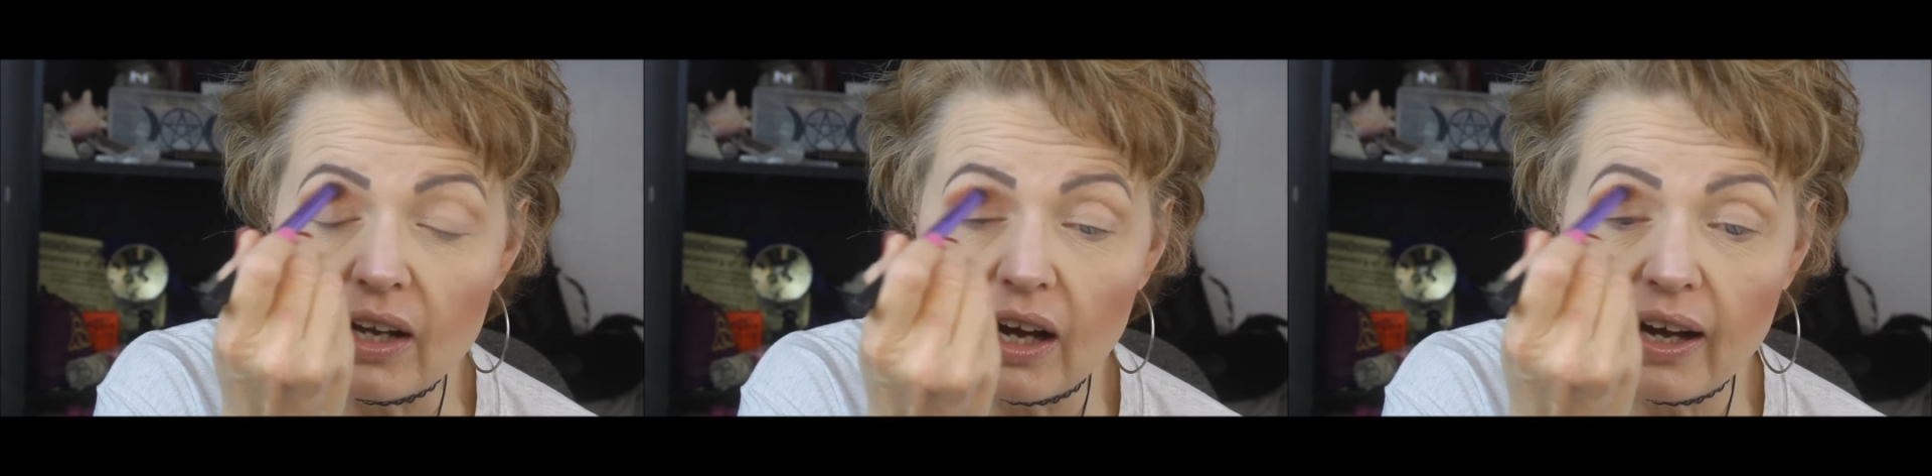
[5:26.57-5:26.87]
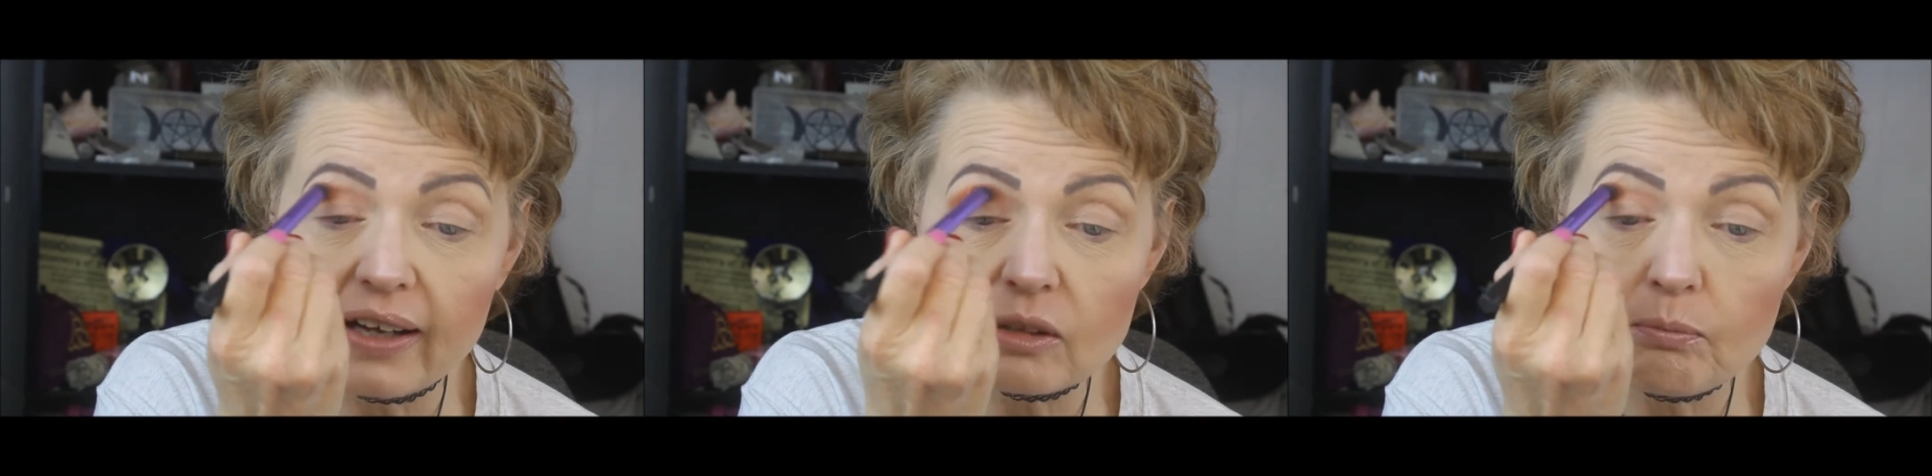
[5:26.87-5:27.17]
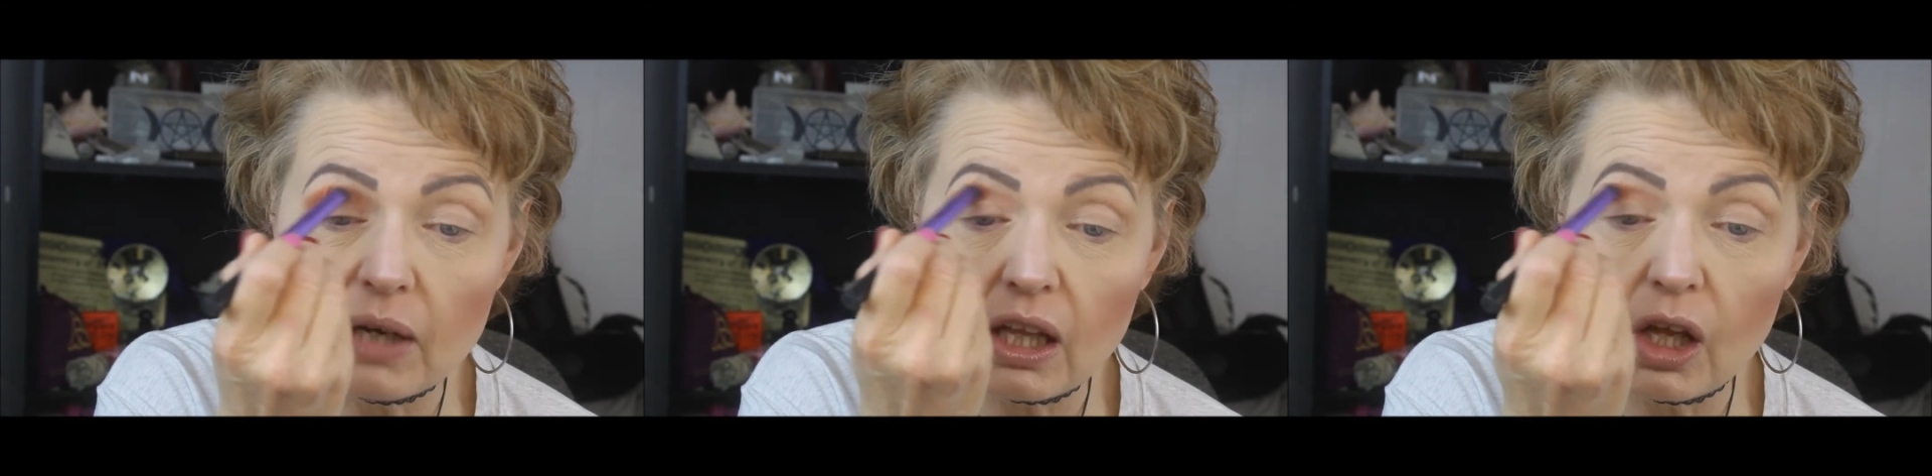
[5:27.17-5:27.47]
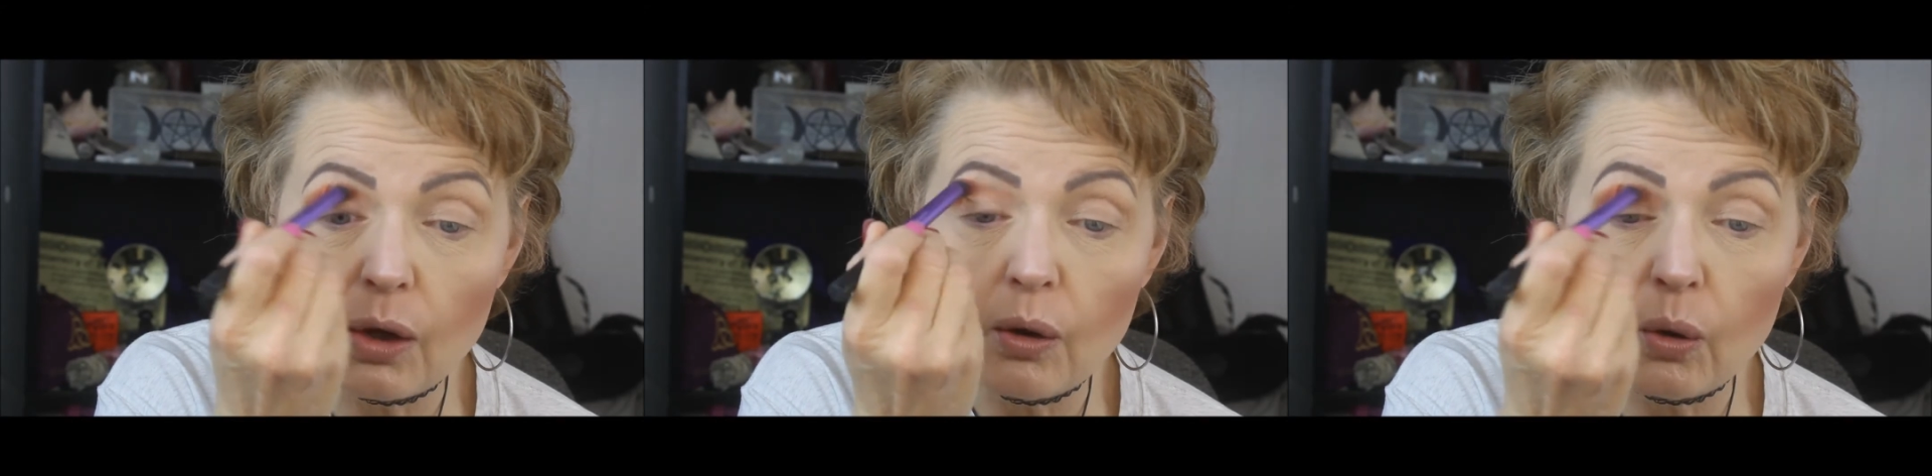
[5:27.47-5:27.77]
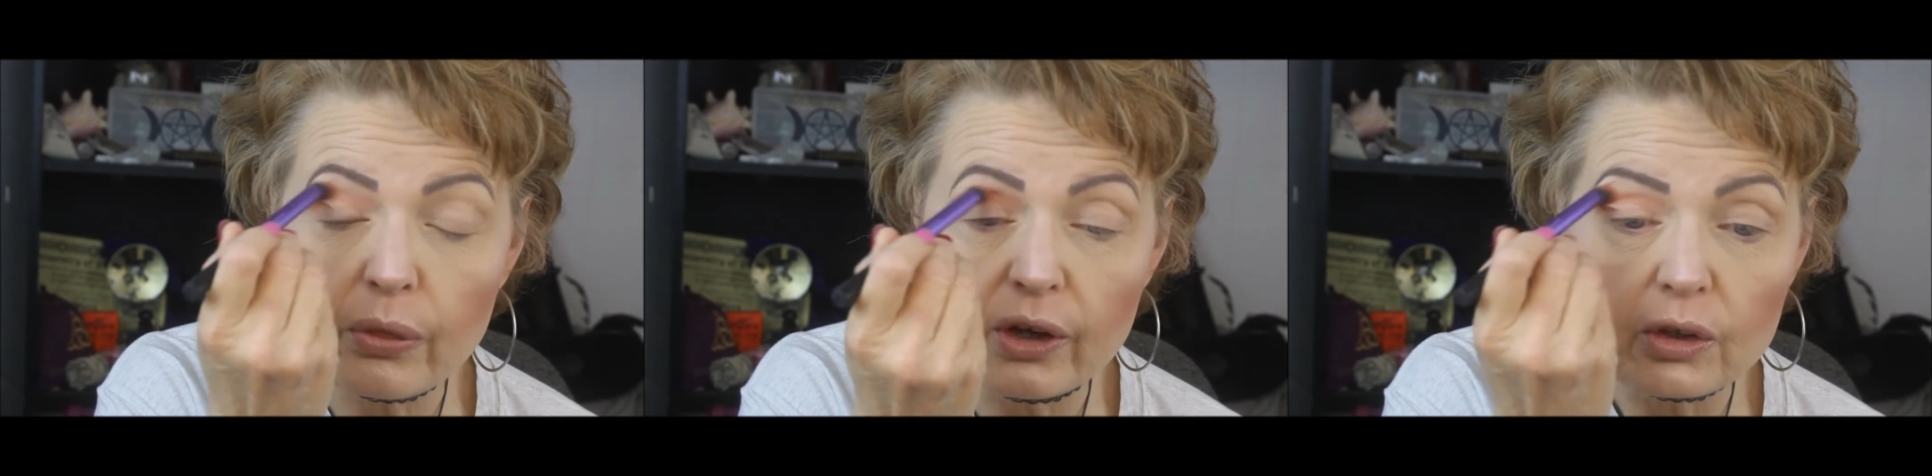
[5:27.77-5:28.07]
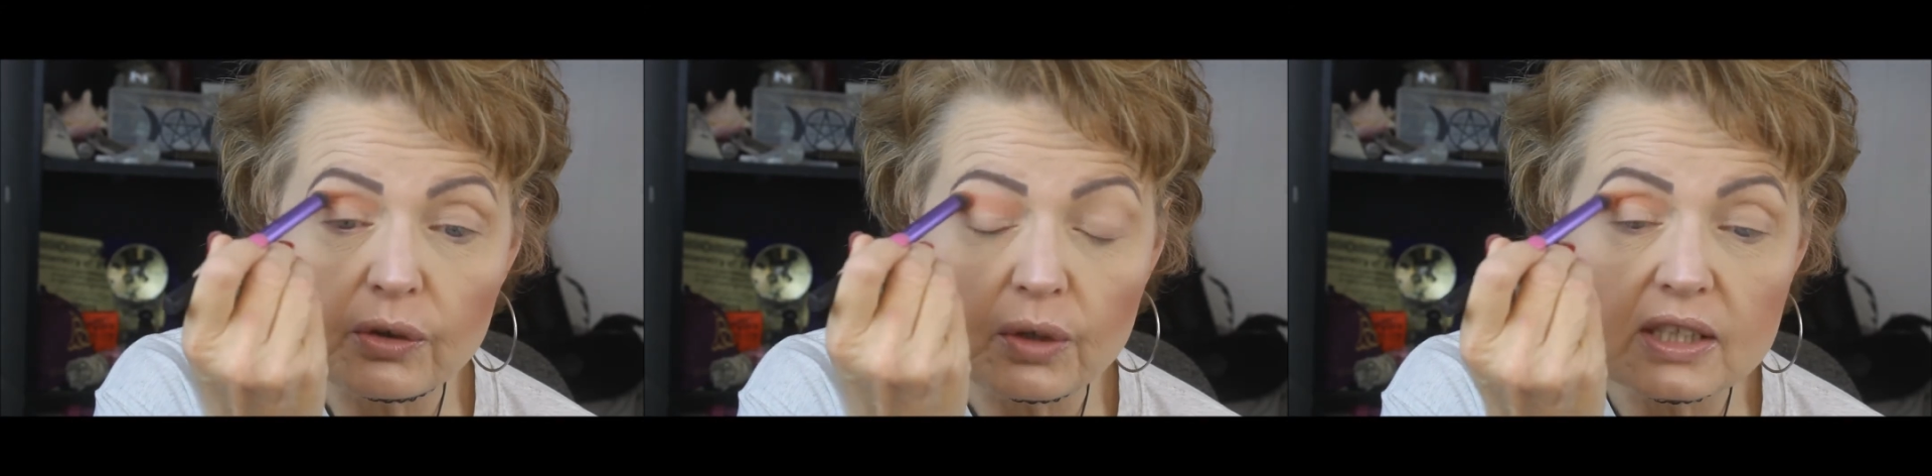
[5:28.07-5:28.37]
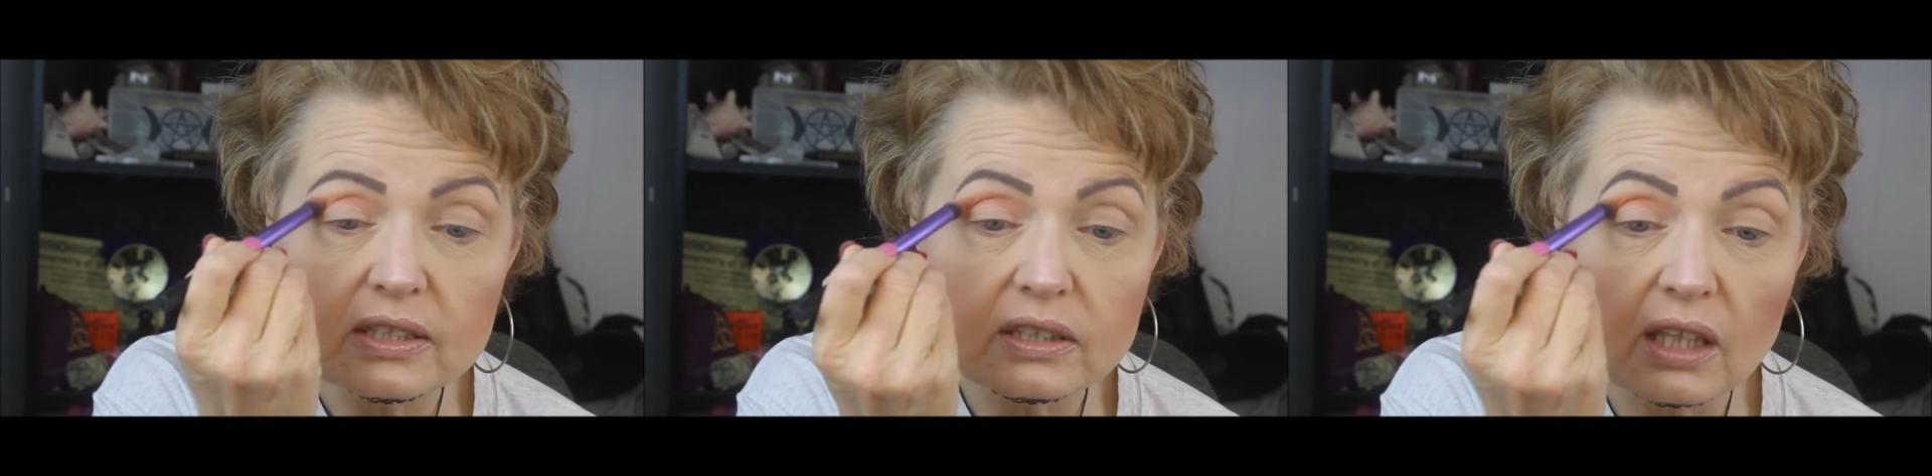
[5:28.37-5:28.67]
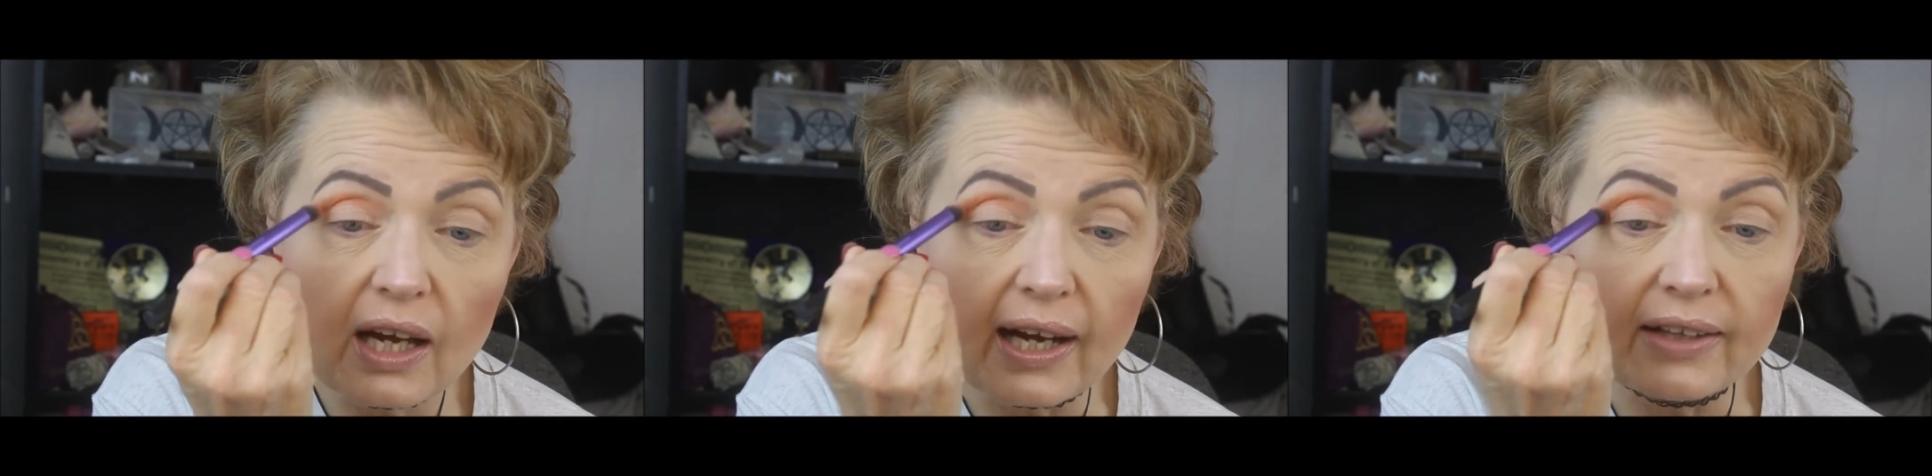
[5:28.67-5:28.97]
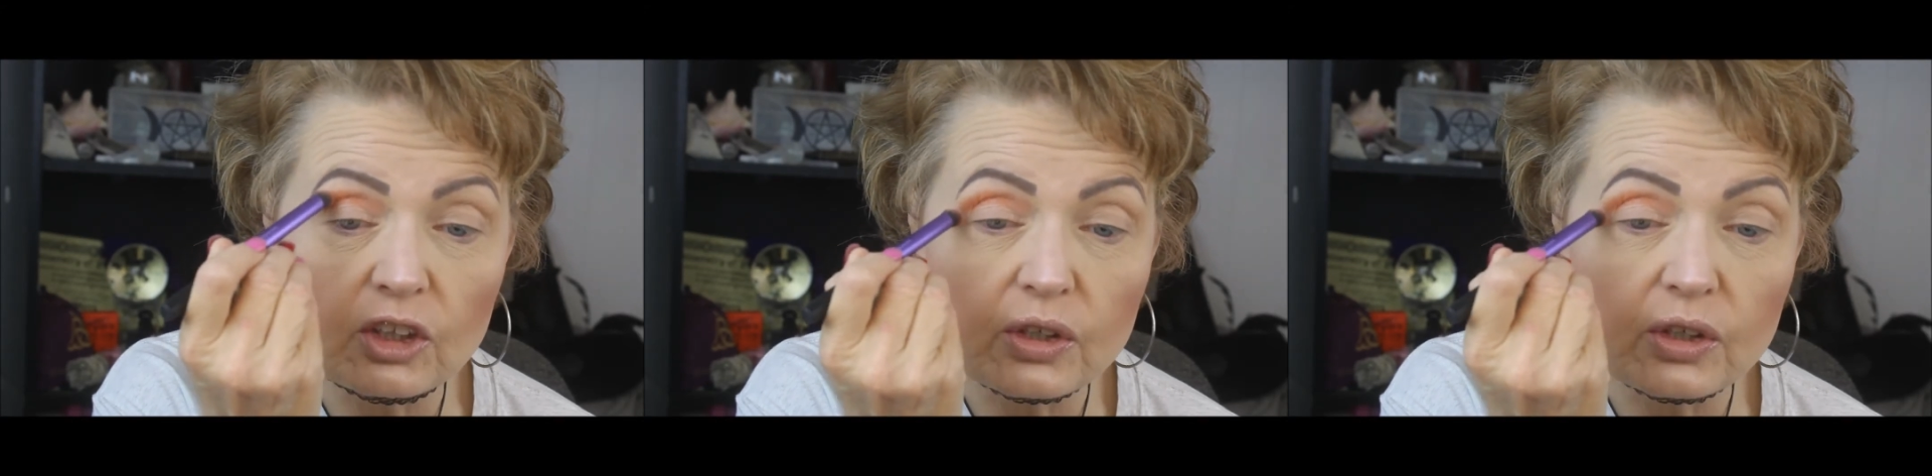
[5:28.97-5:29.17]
not below the crease line.